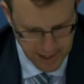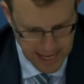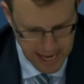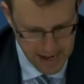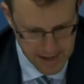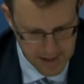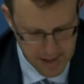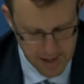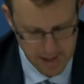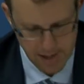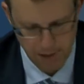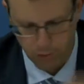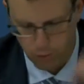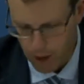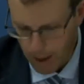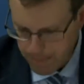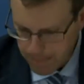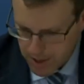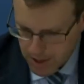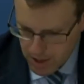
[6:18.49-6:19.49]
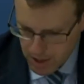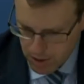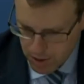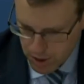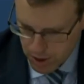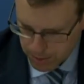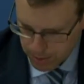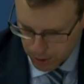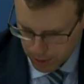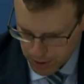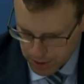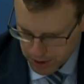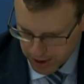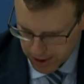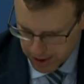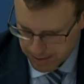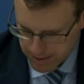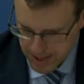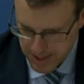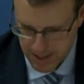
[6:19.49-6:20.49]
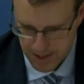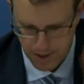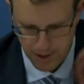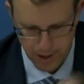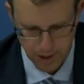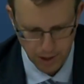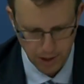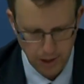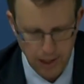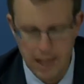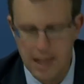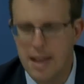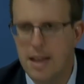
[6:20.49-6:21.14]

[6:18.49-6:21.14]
cases of weapon usable nuclear material